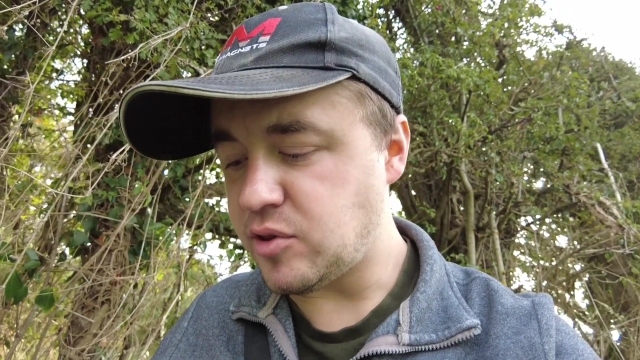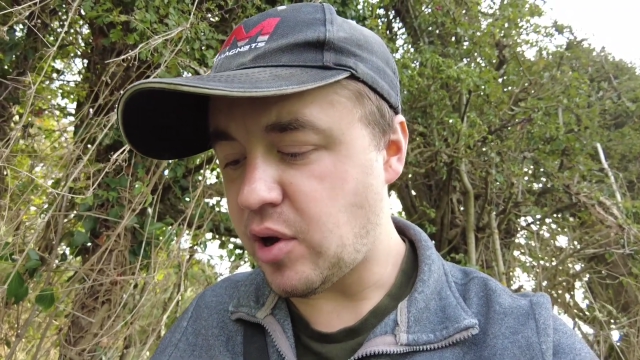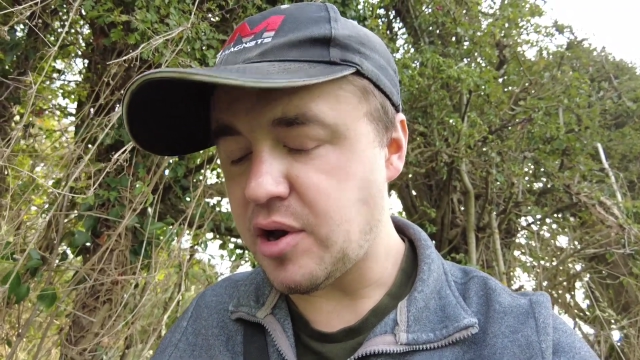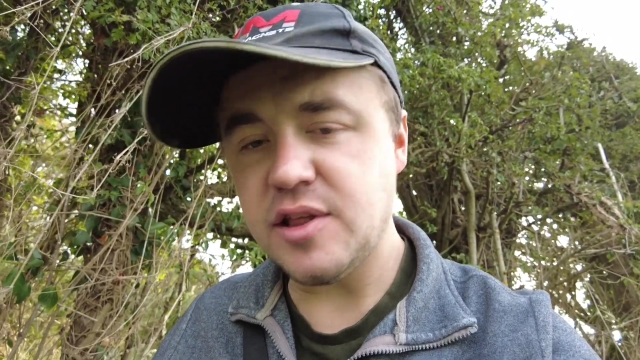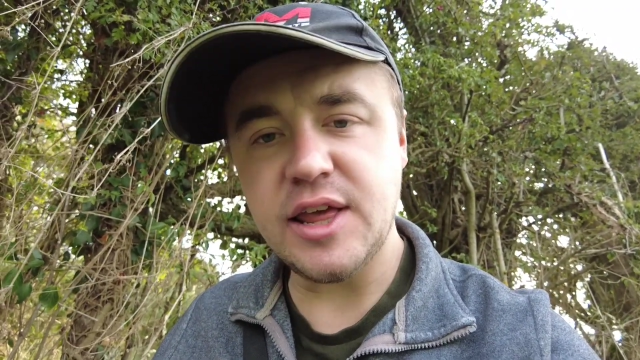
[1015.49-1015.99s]

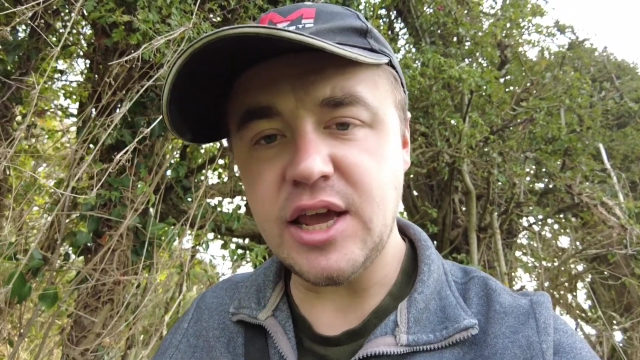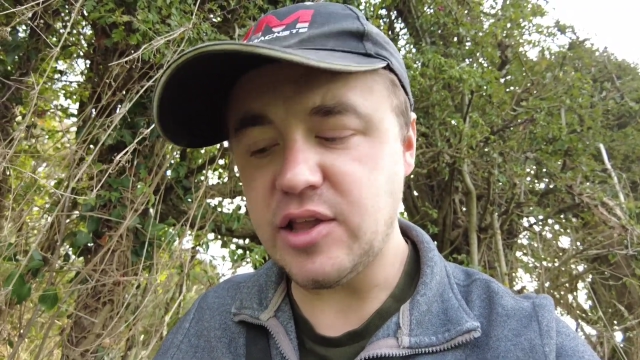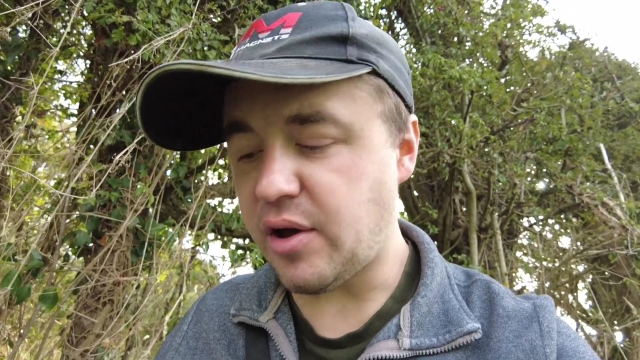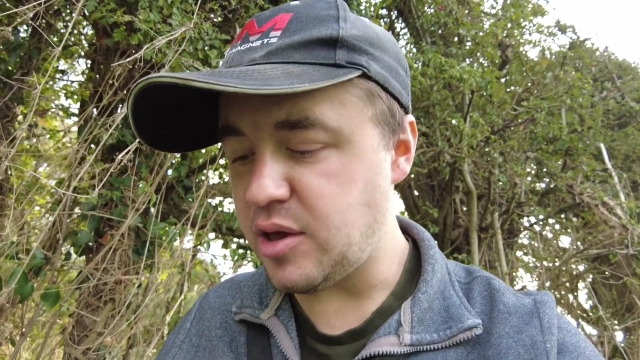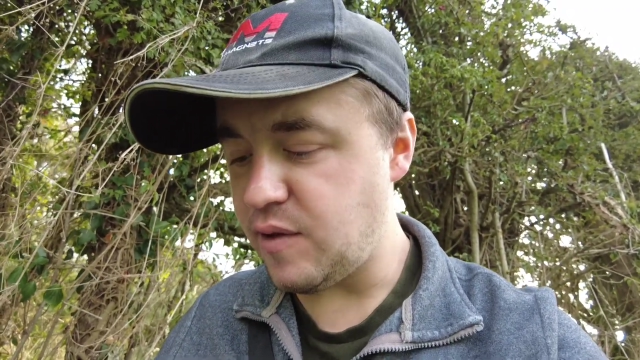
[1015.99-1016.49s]

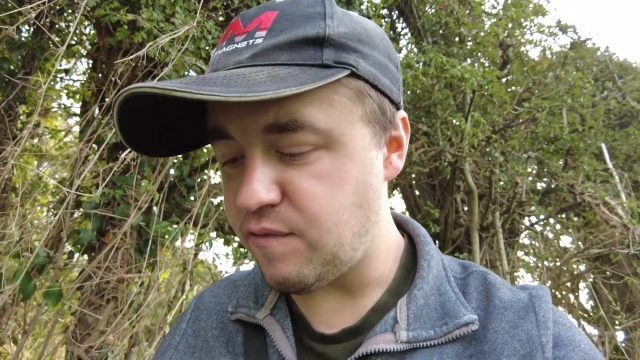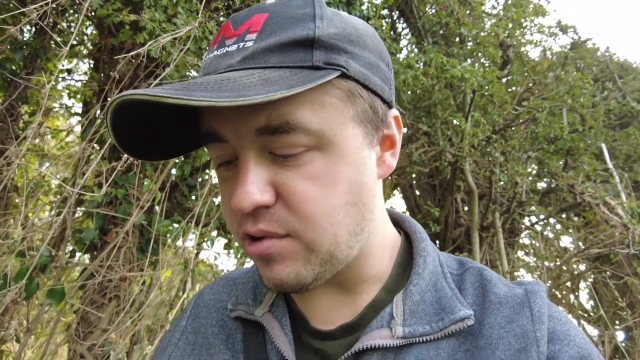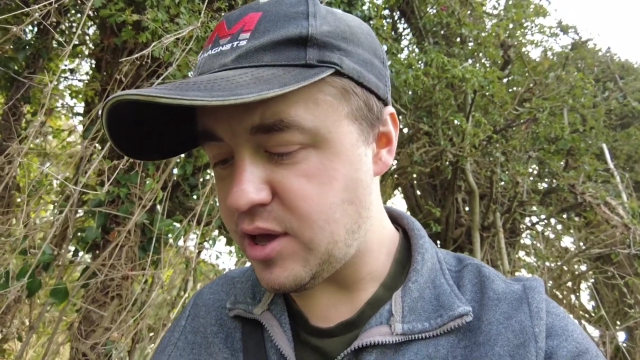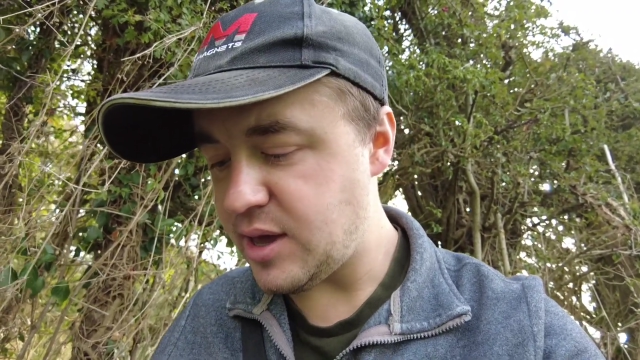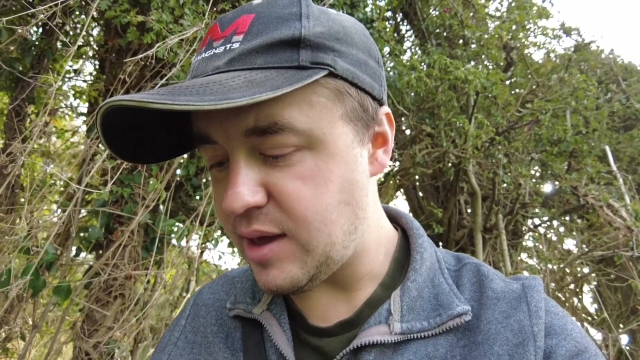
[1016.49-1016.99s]

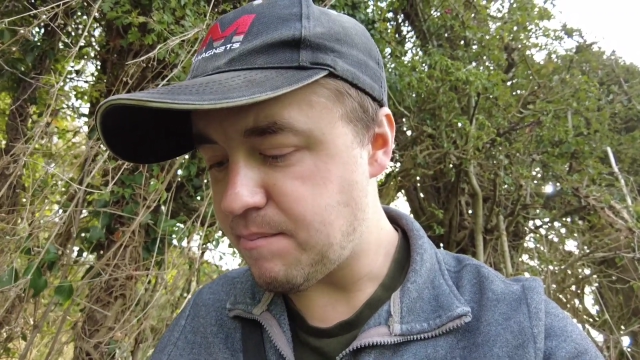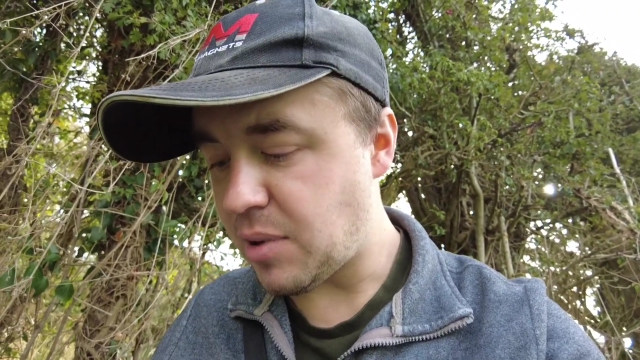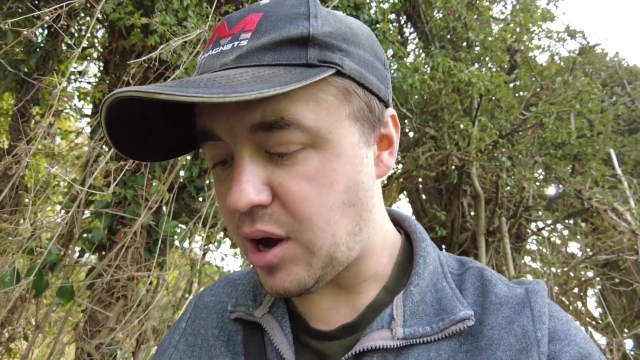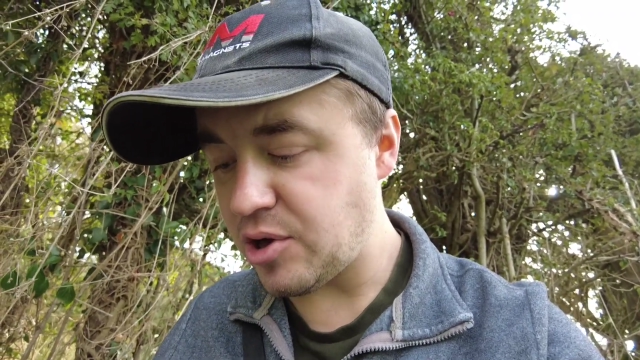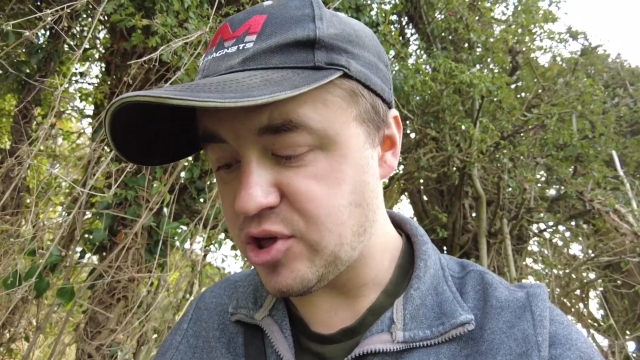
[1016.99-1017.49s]
1993 in
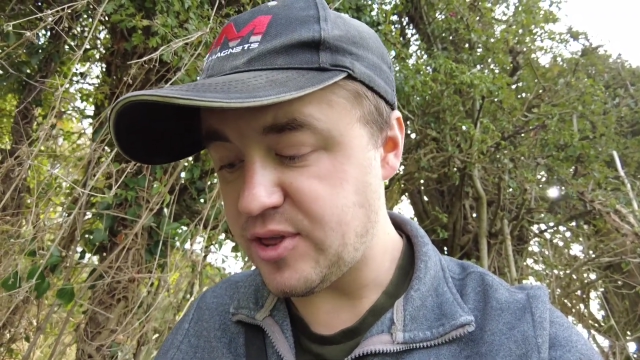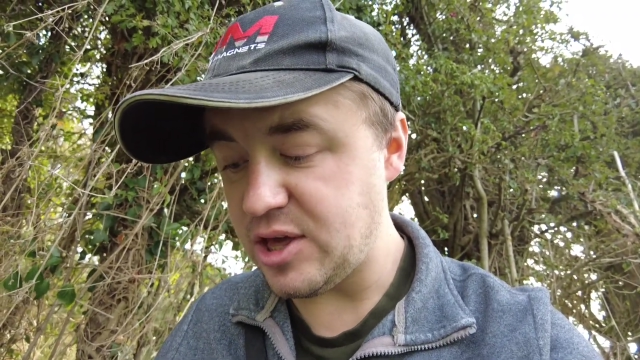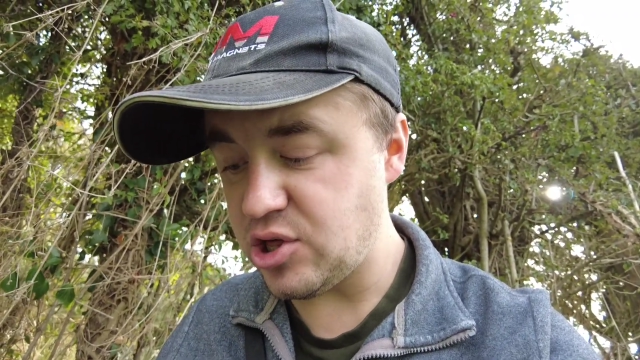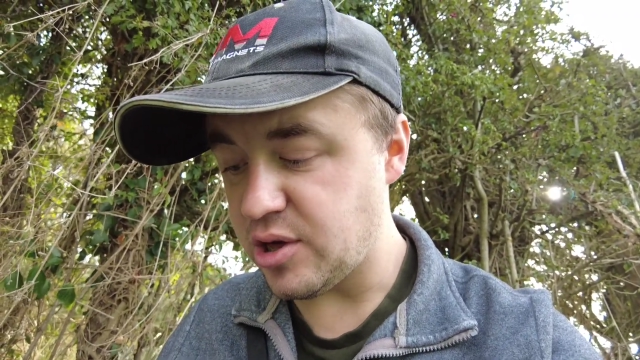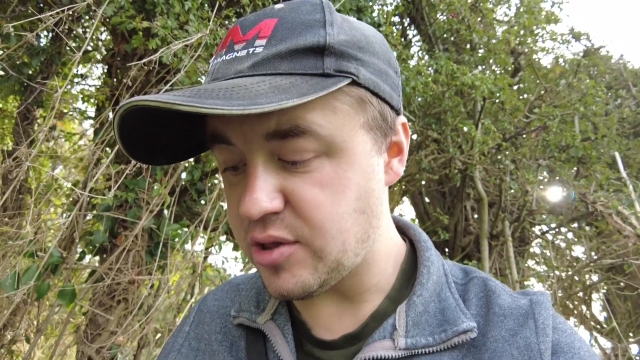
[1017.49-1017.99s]
March
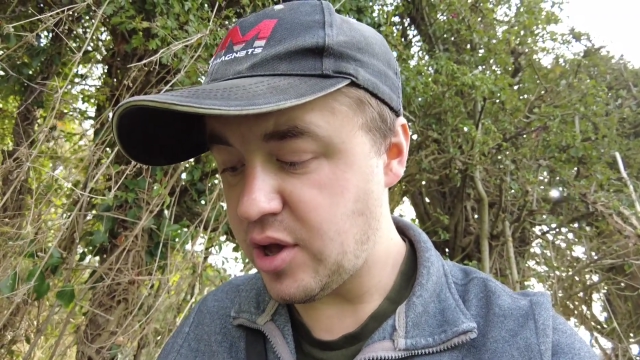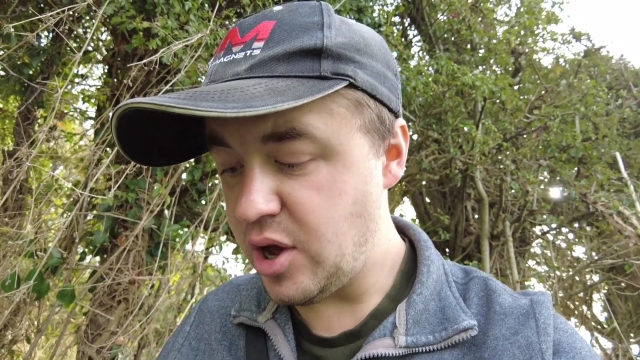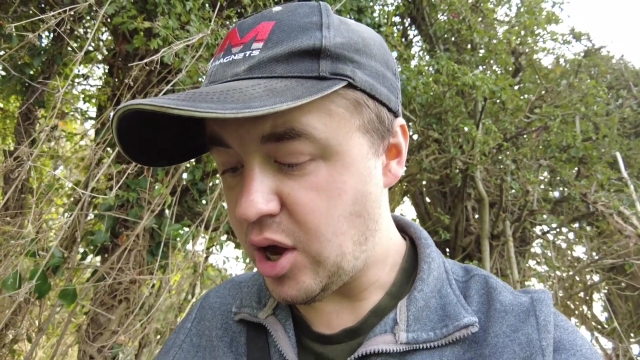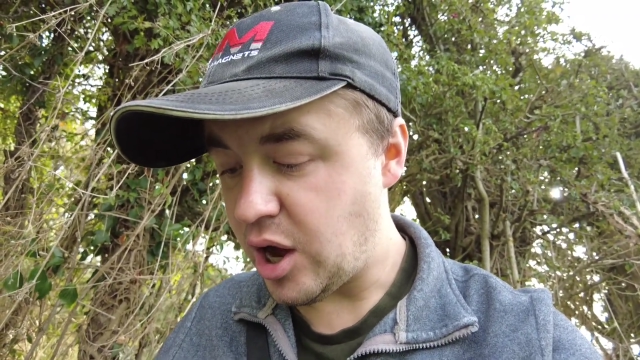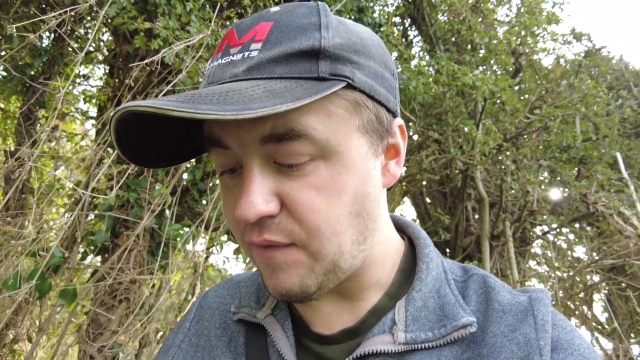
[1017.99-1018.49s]
edition
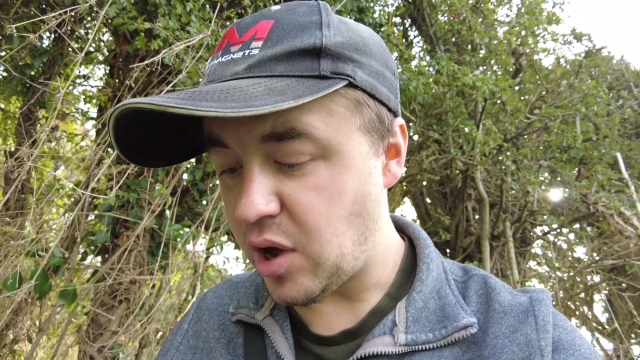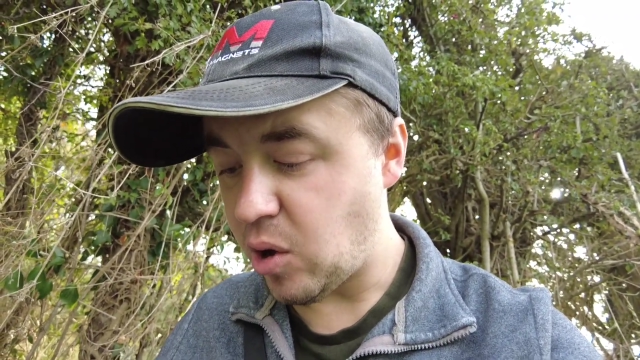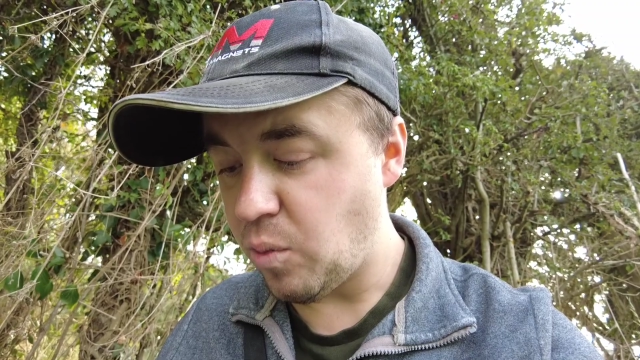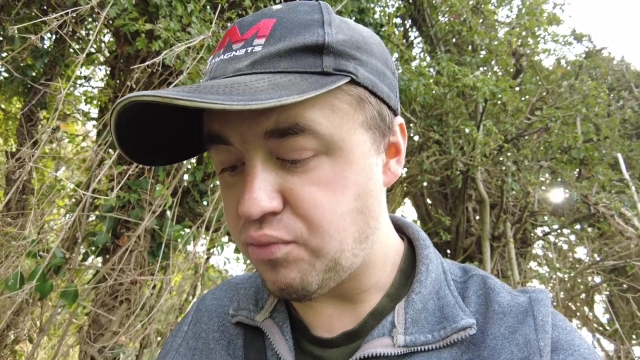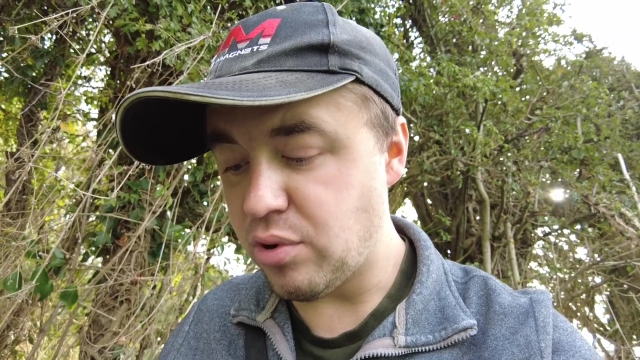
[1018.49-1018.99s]
of
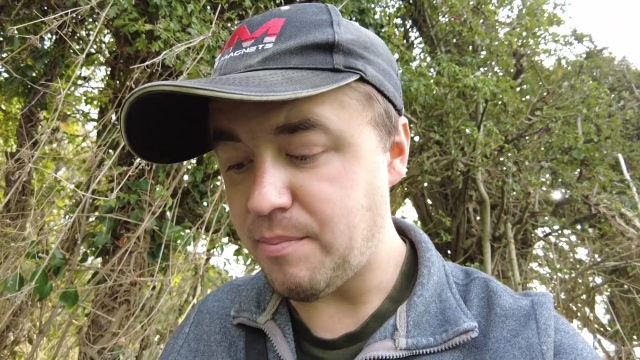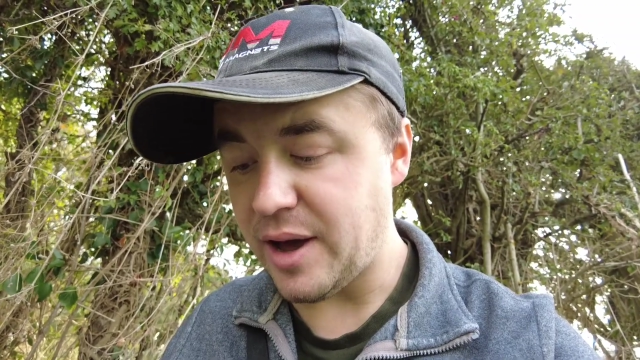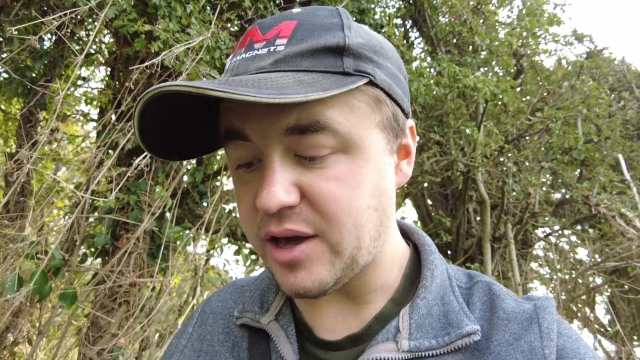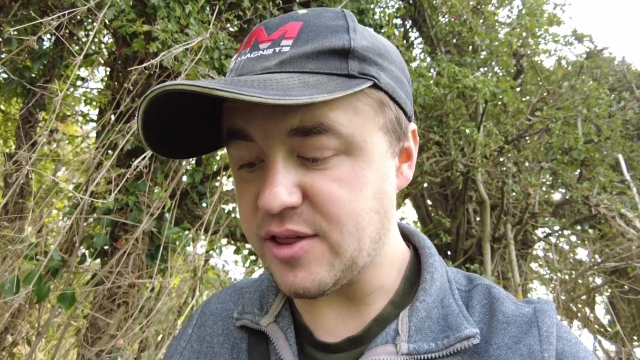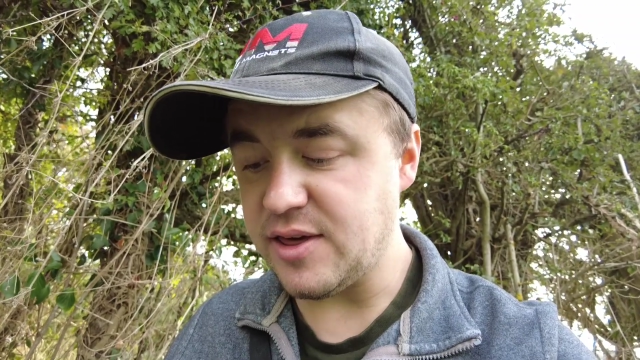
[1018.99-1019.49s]
Old Brum
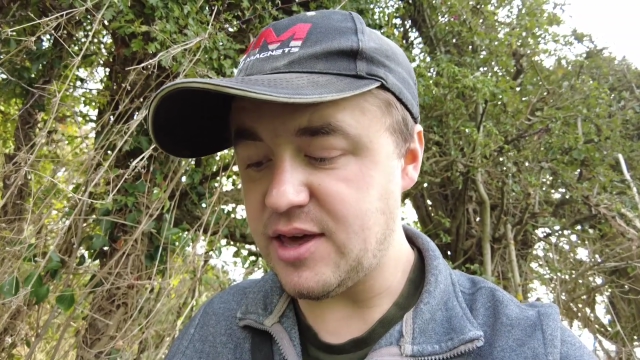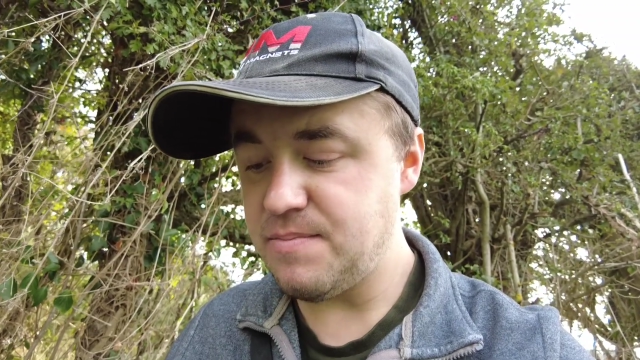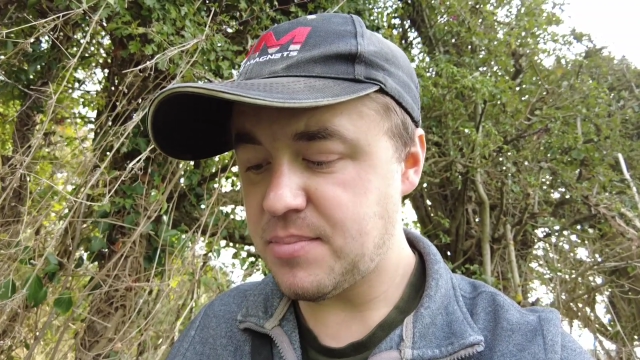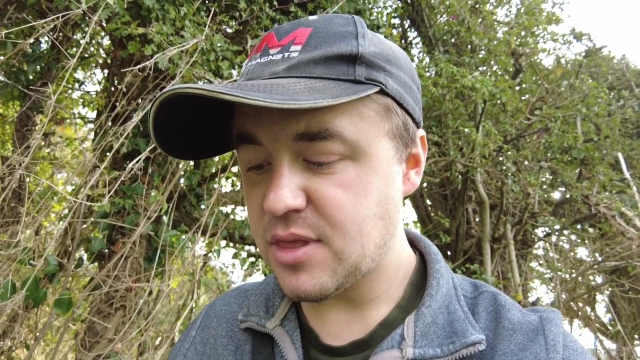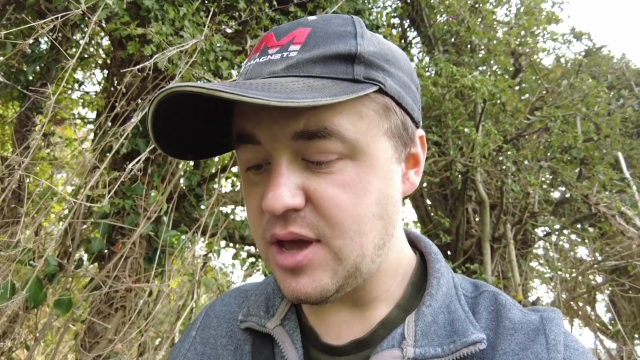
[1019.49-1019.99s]
magazine.